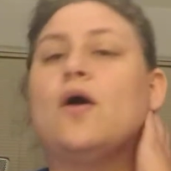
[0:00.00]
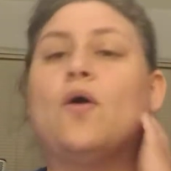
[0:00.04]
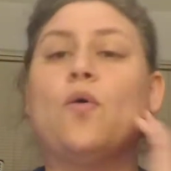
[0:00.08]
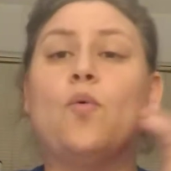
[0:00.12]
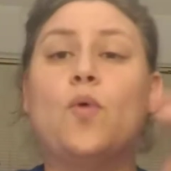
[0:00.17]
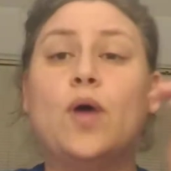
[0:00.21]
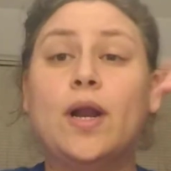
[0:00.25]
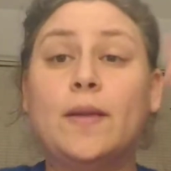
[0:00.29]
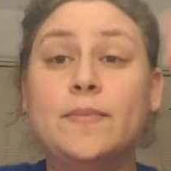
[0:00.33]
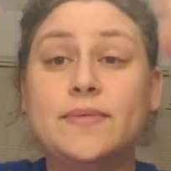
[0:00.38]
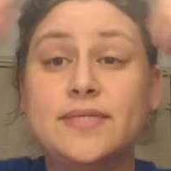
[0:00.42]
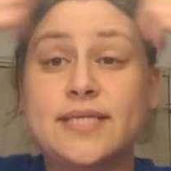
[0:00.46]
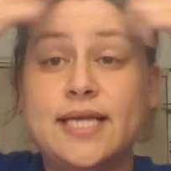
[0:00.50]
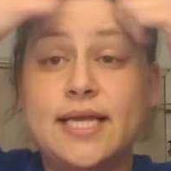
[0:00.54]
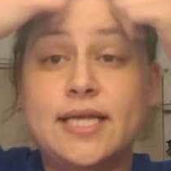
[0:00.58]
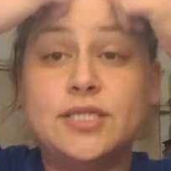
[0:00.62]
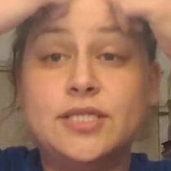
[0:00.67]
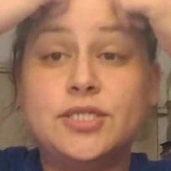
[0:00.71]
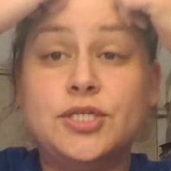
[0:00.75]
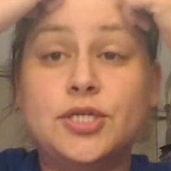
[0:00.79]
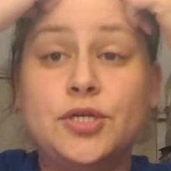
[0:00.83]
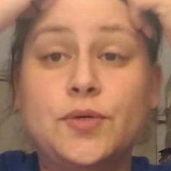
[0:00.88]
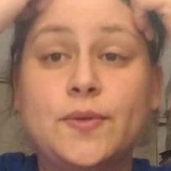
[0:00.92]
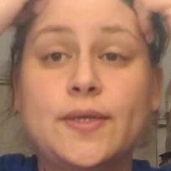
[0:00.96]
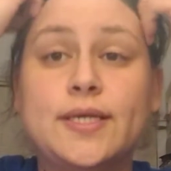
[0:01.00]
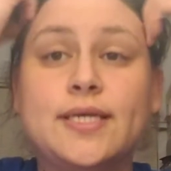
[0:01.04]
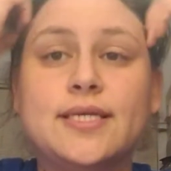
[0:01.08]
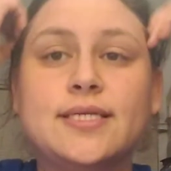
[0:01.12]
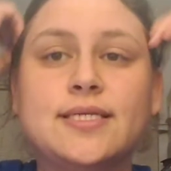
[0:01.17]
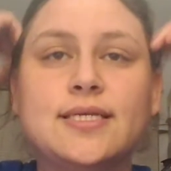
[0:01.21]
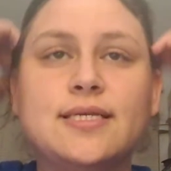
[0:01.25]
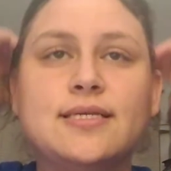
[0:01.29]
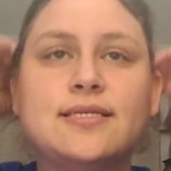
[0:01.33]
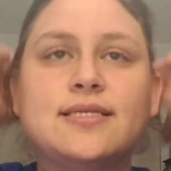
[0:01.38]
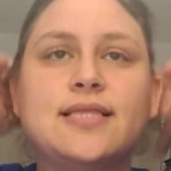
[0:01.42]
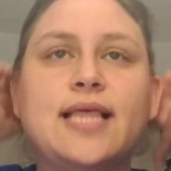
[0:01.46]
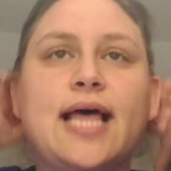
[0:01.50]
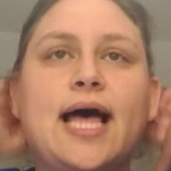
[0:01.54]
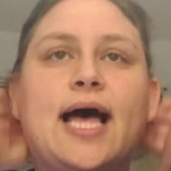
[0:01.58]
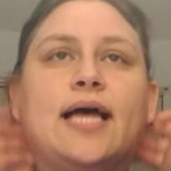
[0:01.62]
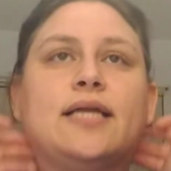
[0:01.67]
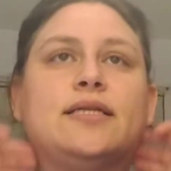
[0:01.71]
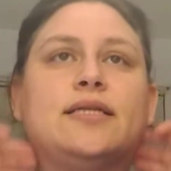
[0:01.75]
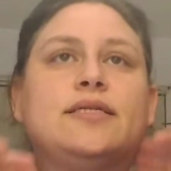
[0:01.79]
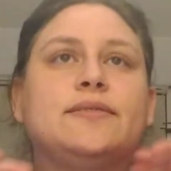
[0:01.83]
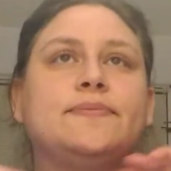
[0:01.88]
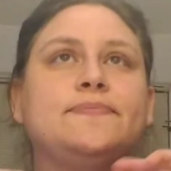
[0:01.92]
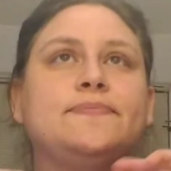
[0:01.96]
What I'm saying to you is that